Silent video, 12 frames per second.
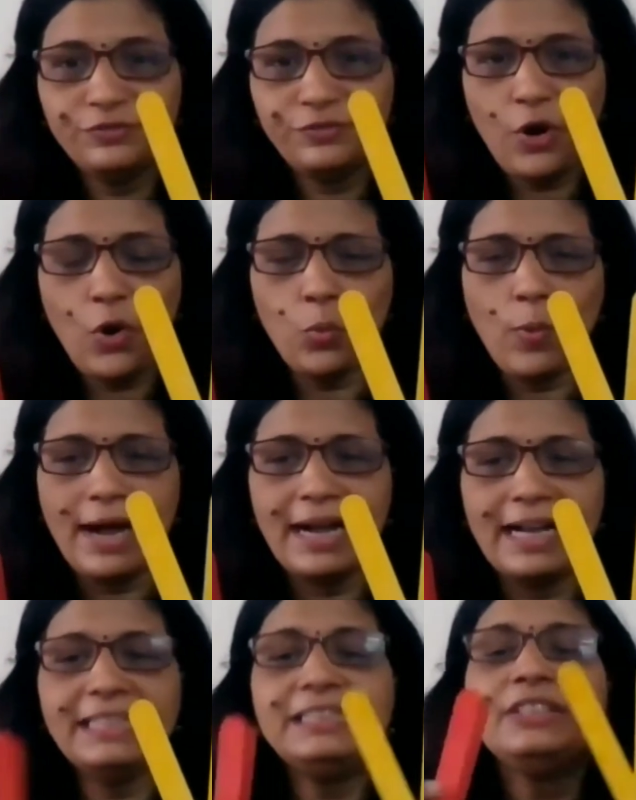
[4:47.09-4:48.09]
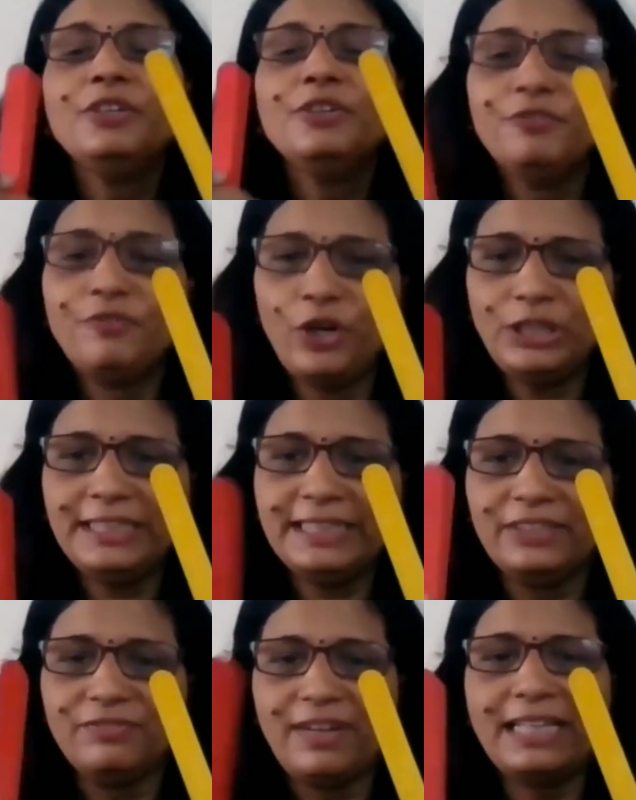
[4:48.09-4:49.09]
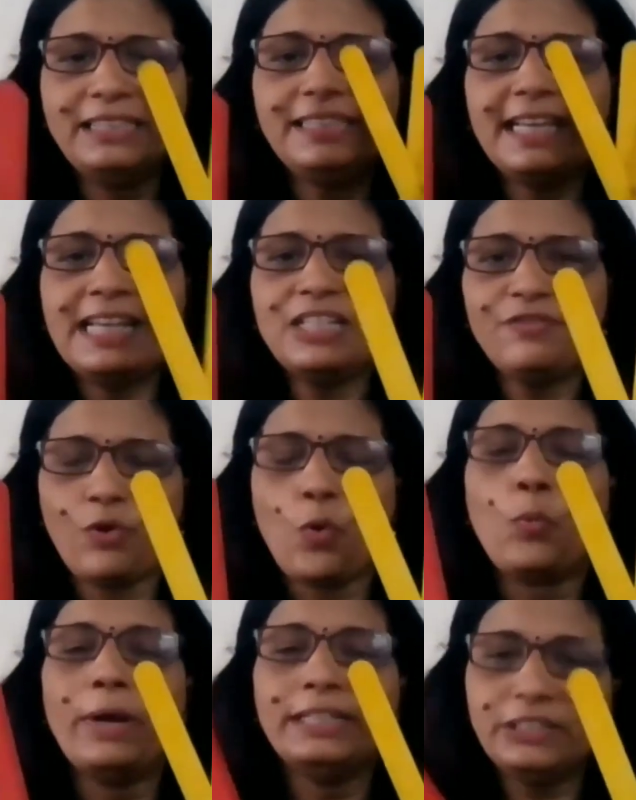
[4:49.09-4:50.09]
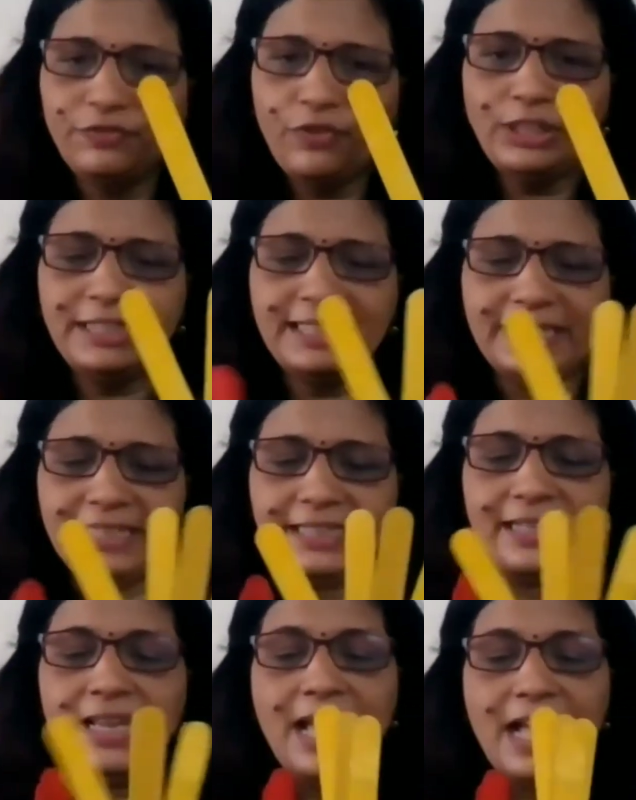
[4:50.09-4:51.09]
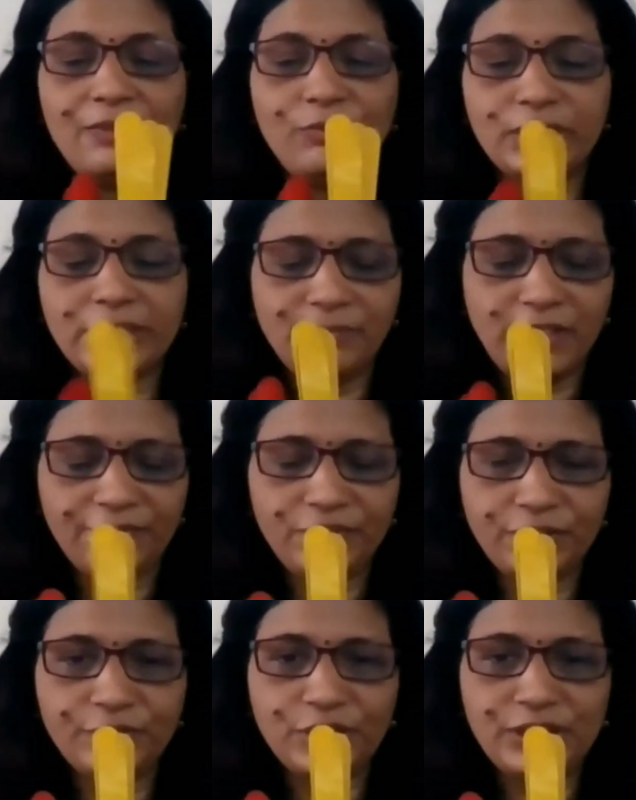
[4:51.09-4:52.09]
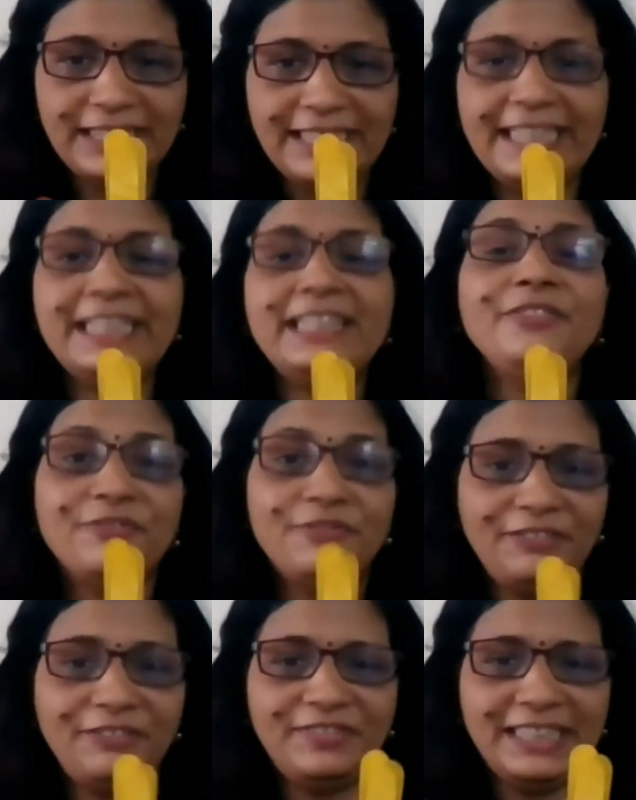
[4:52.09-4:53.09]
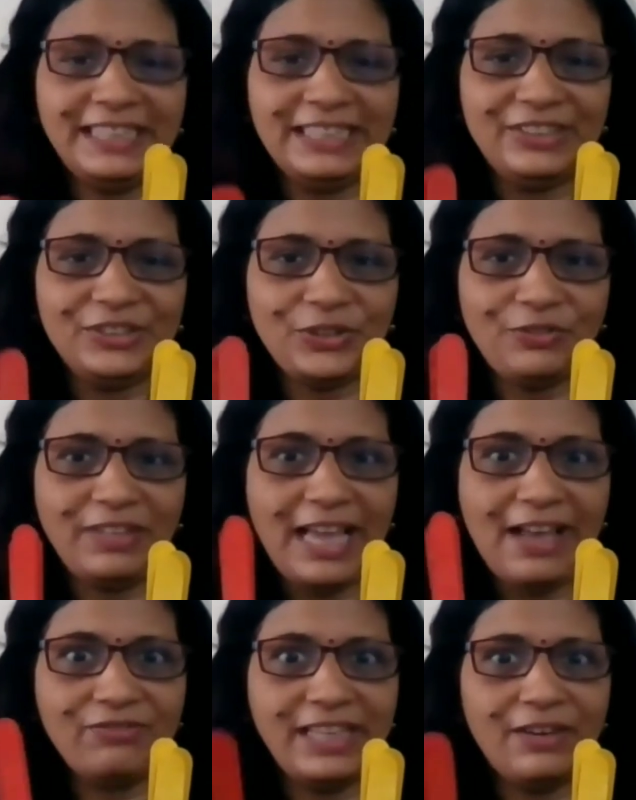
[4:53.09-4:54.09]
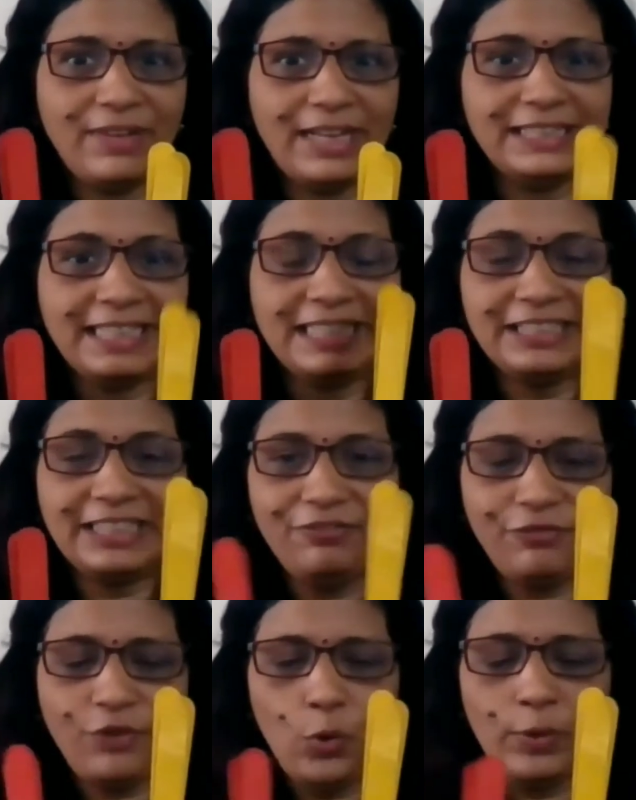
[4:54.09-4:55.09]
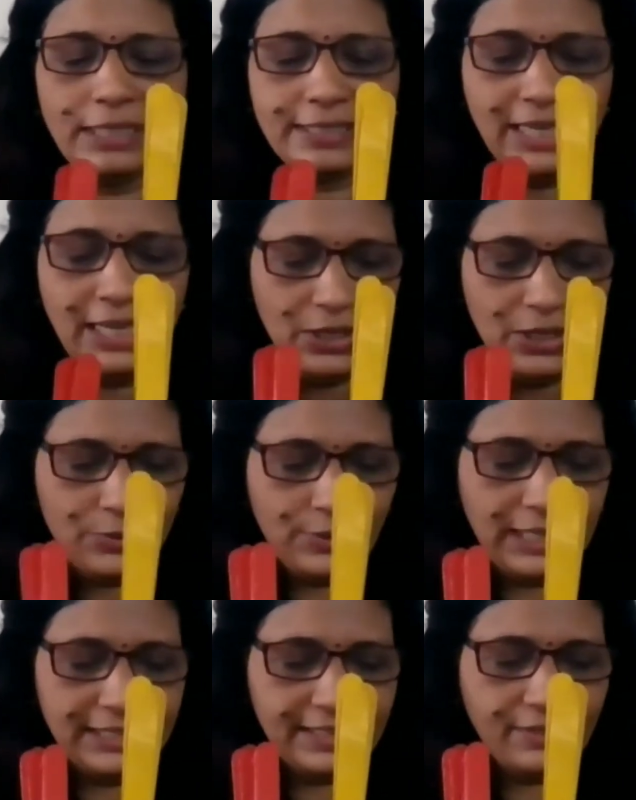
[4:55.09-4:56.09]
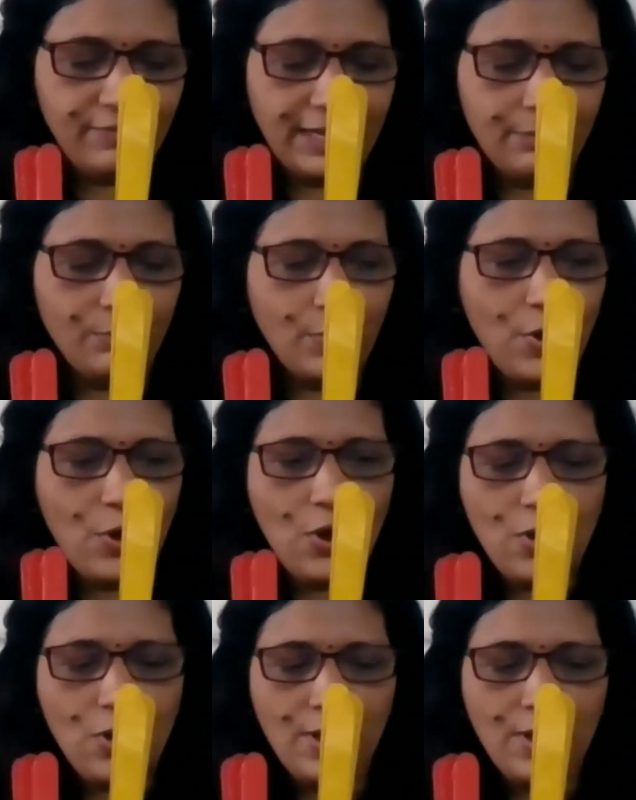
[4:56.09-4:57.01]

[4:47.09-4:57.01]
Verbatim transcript: Four ones, 14. One tens, four ones, 14. And what comes after 14? 15. So we have here one tens and four ones. So I'll take one more.